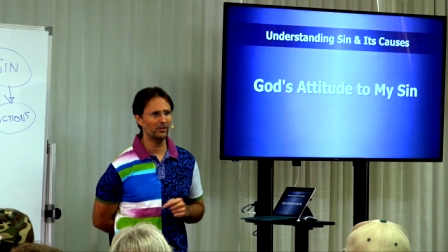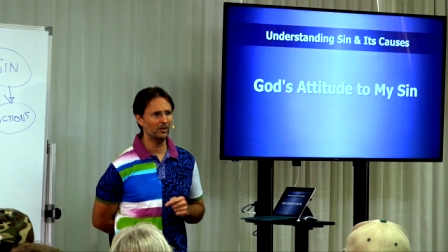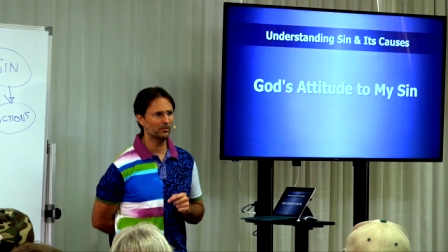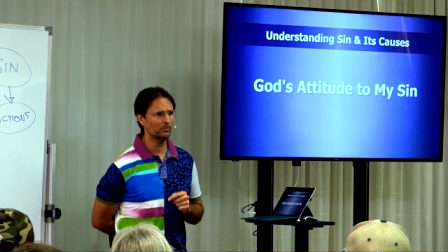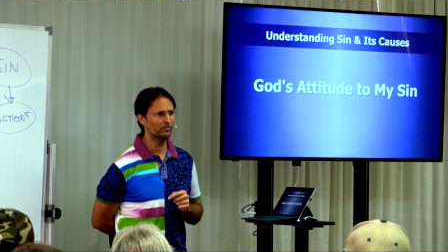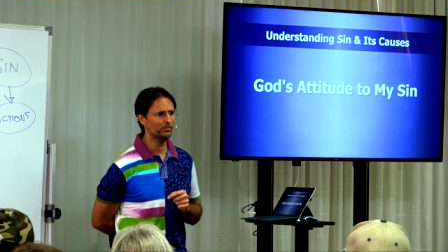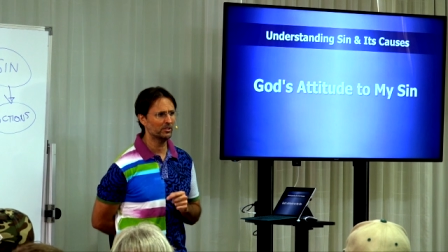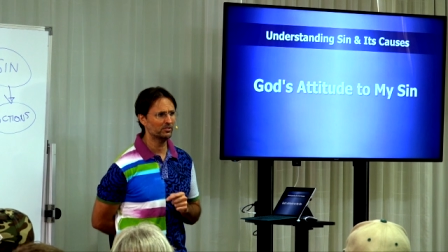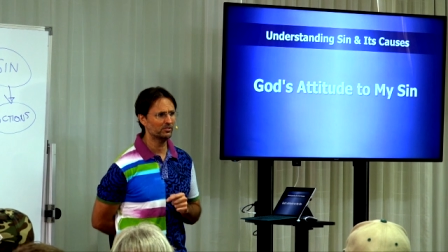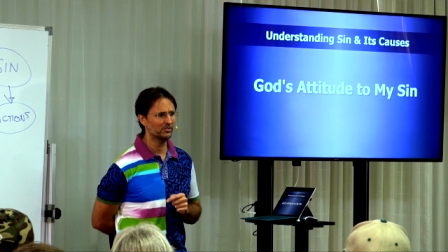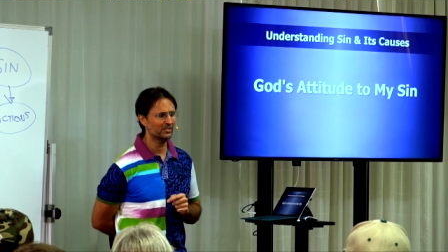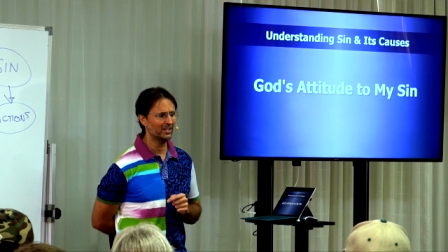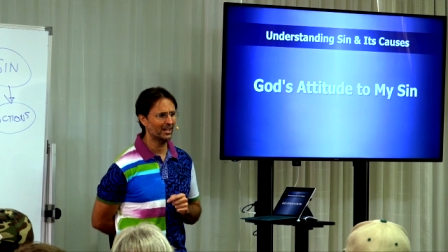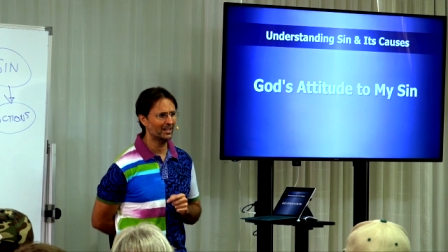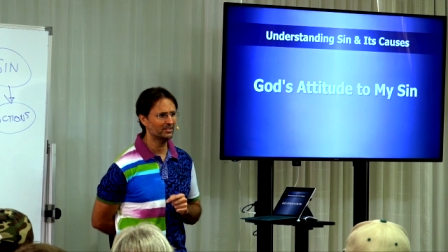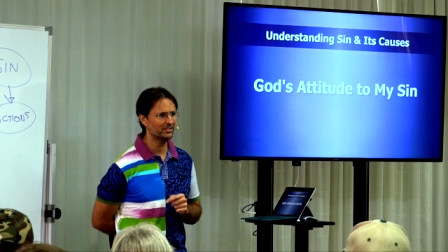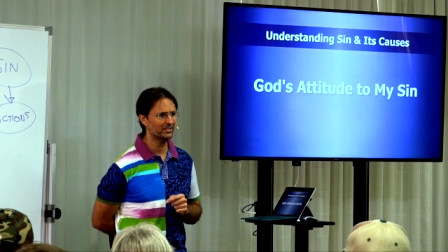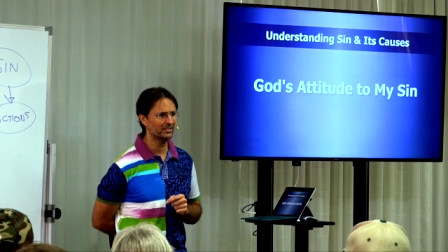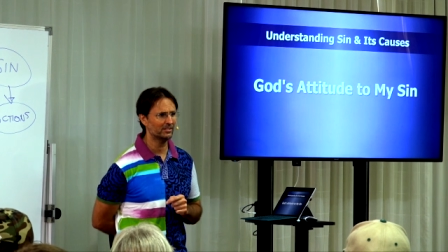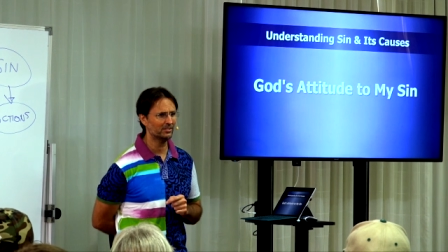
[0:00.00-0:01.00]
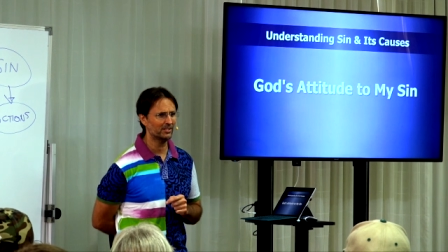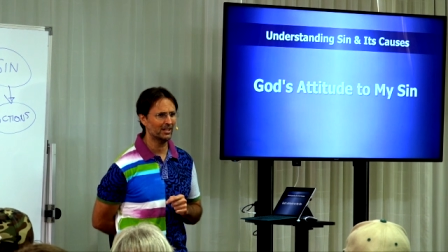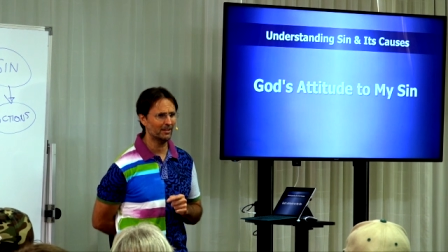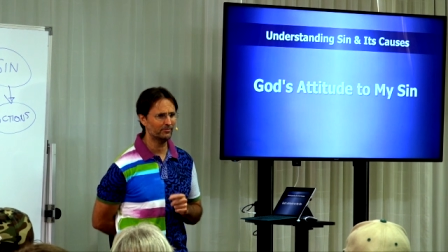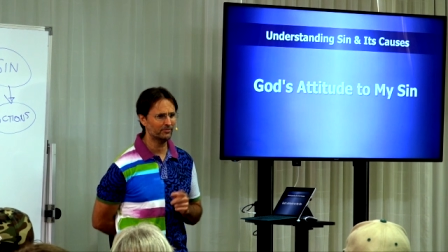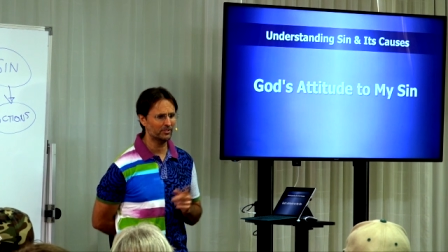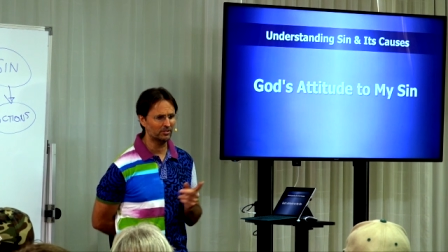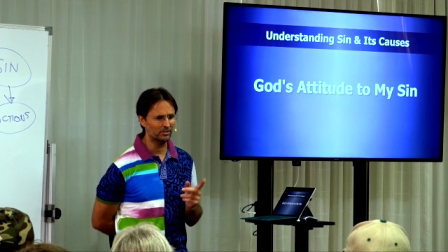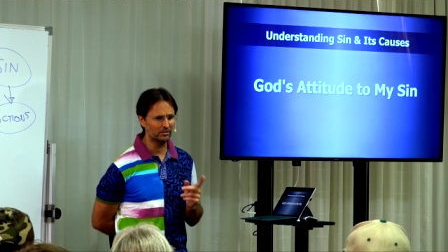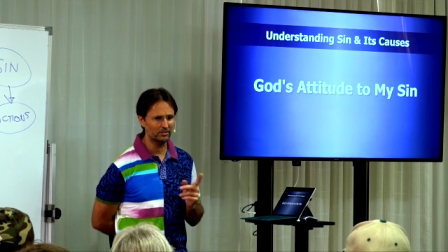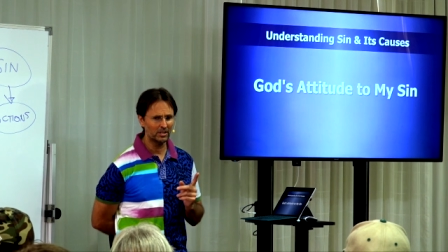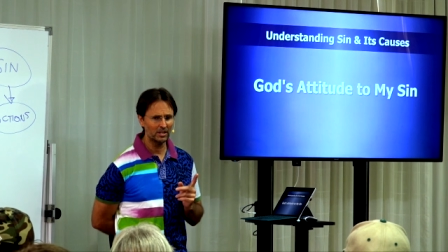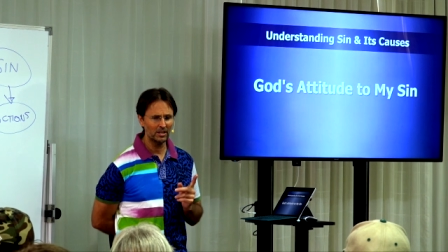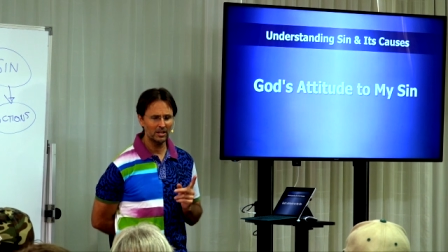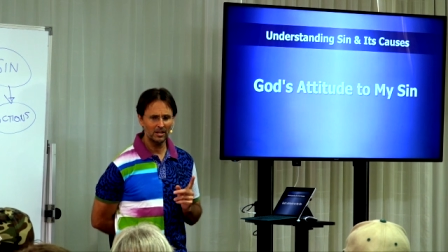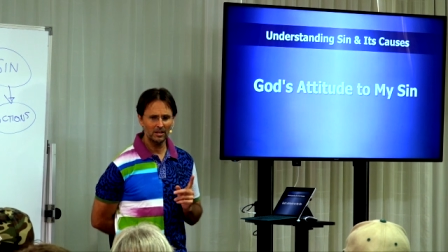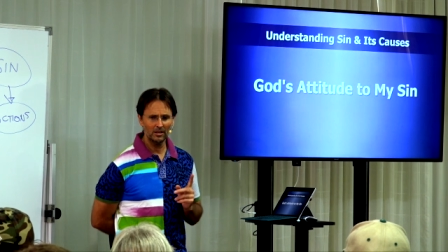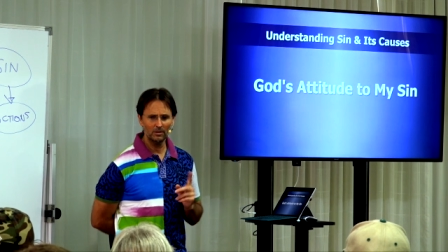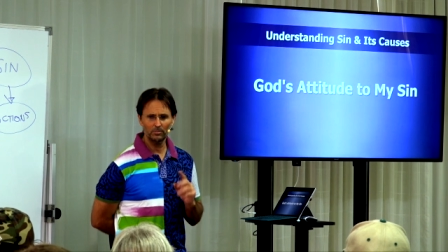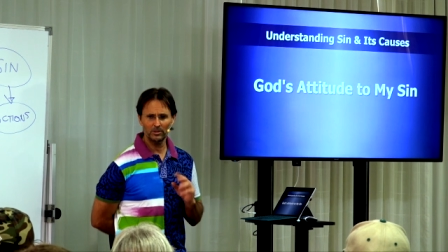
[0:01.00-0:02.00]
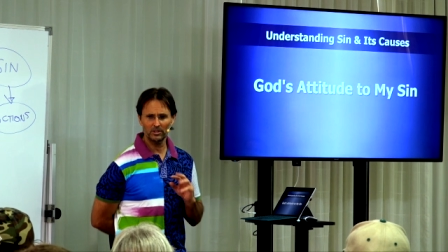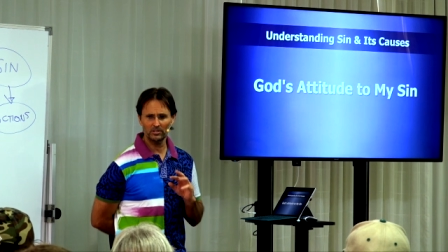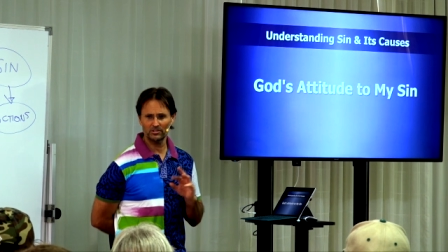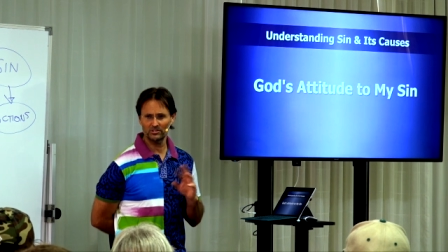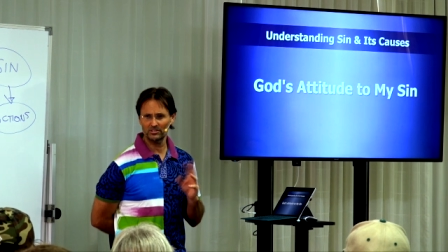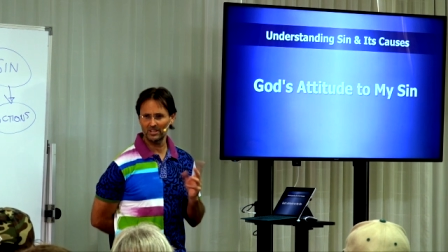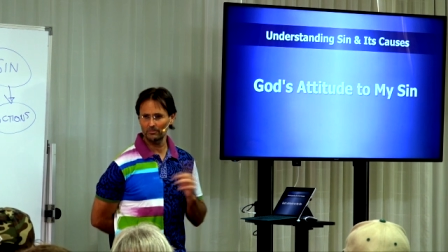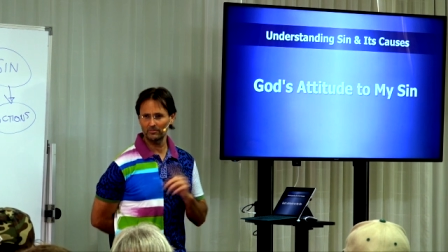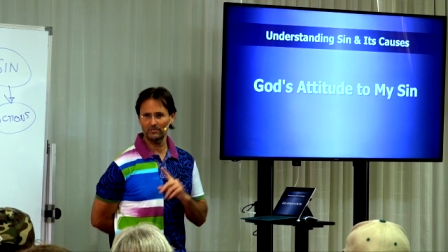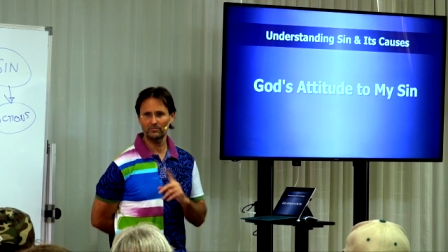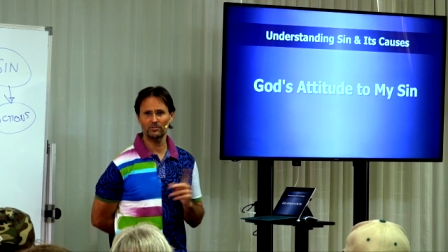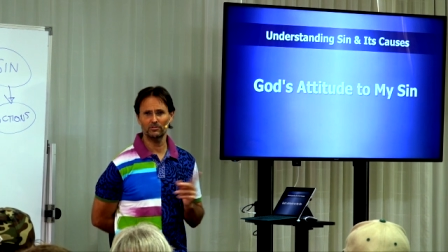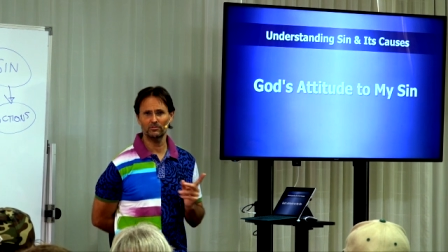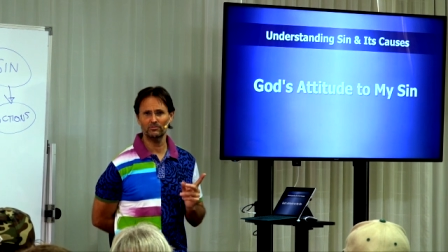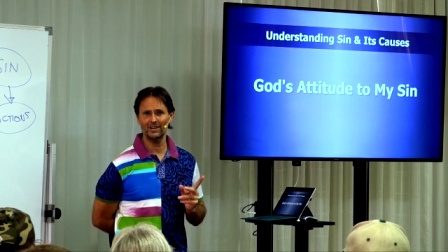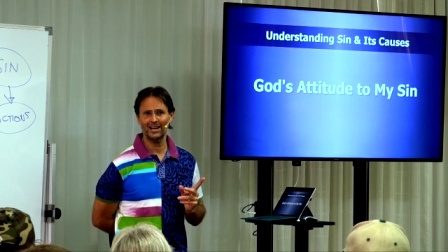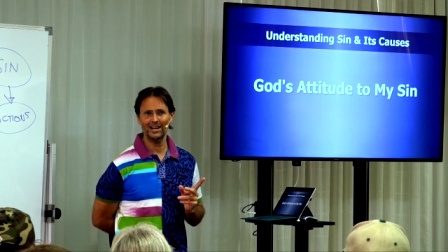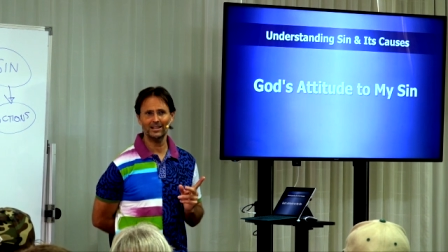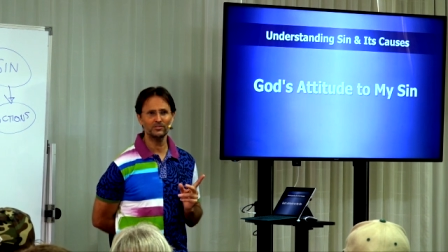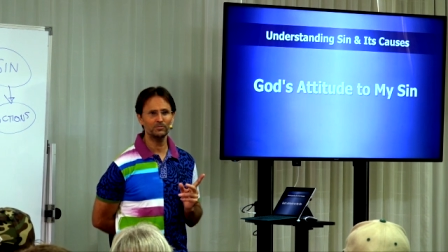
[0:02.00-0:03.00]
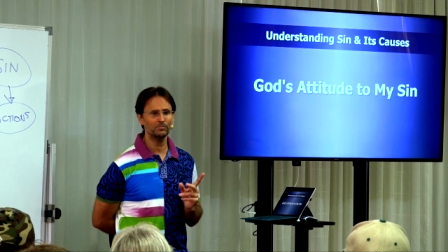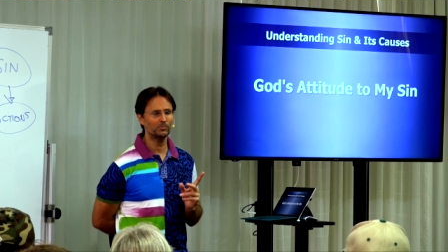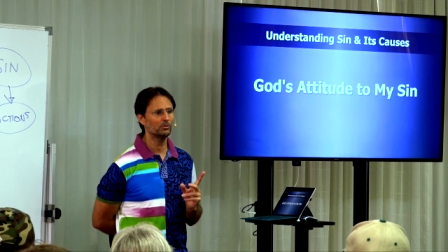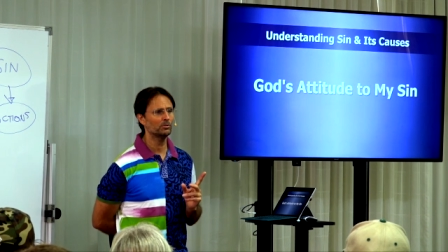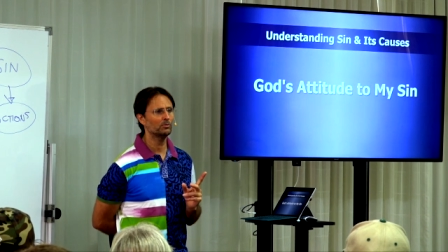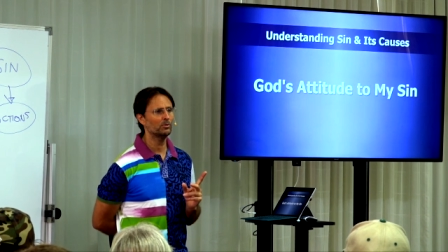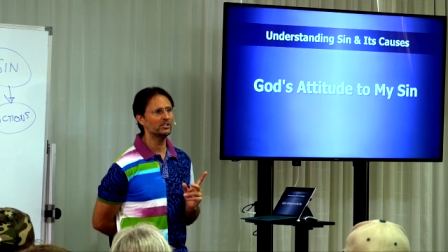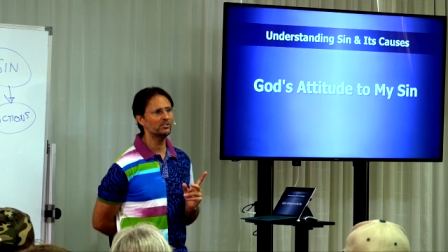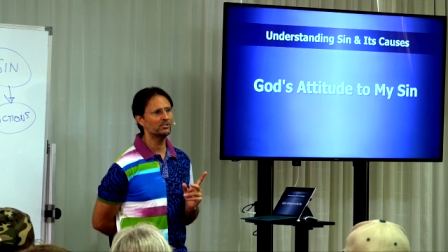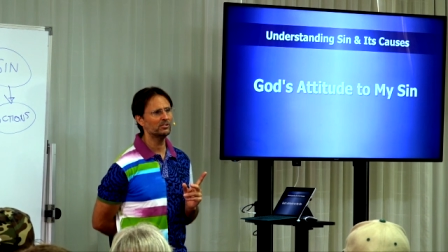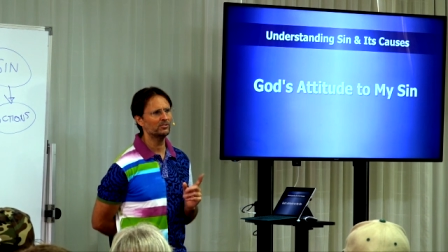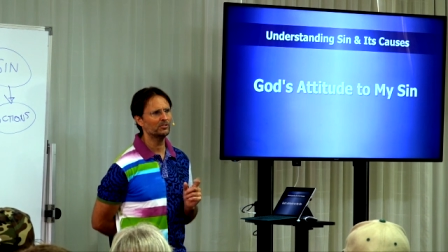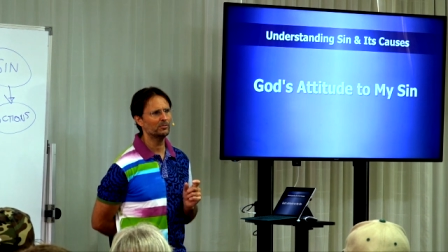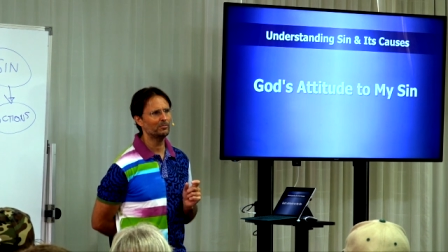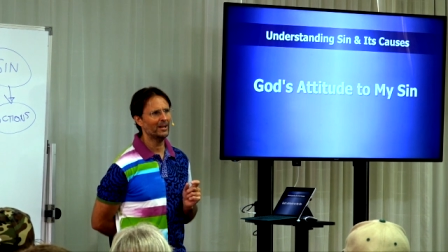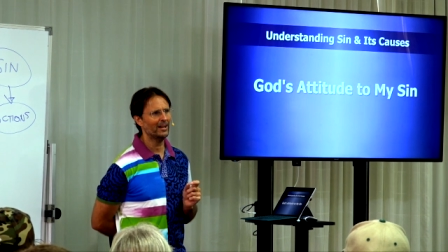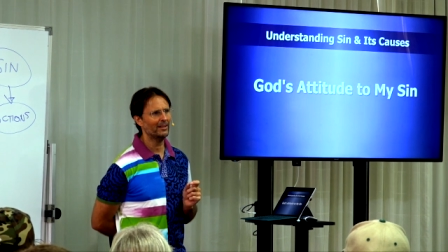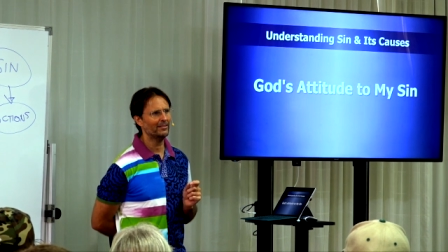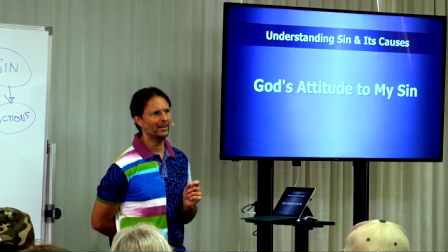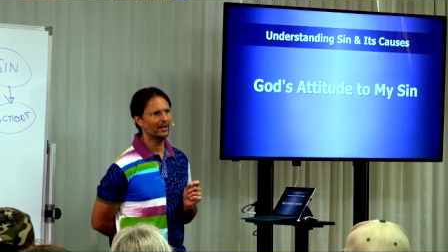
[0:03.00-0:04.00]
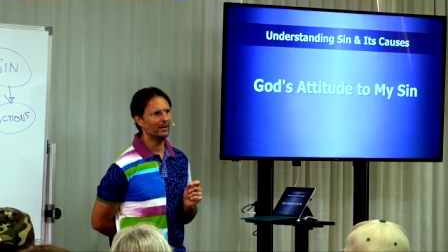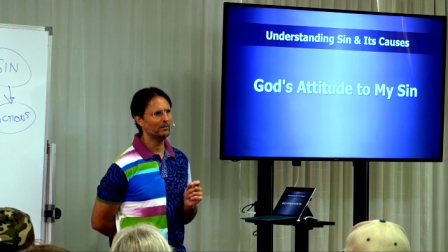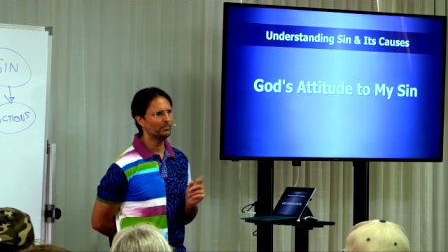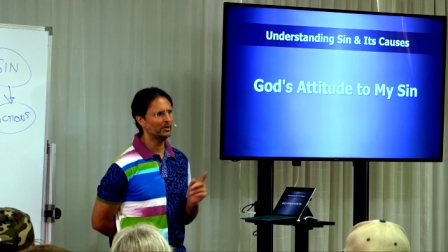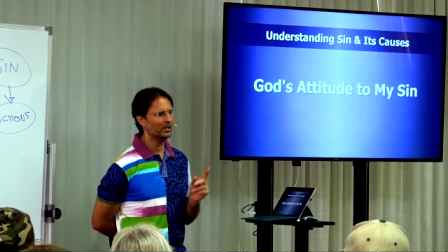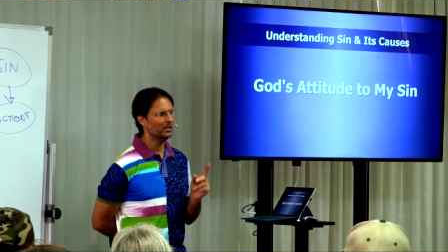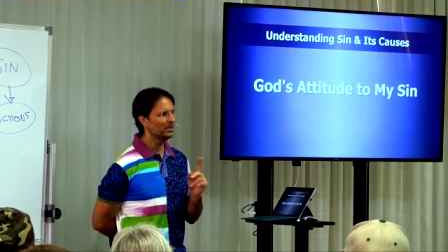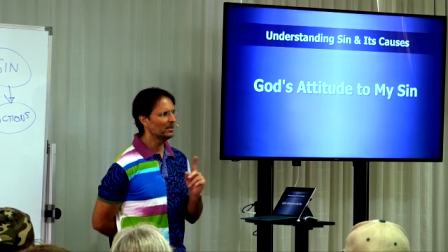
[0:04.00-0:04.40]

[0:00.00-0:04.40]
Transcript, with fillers: final presentation this afternoon, because some of you have asked more questions about that.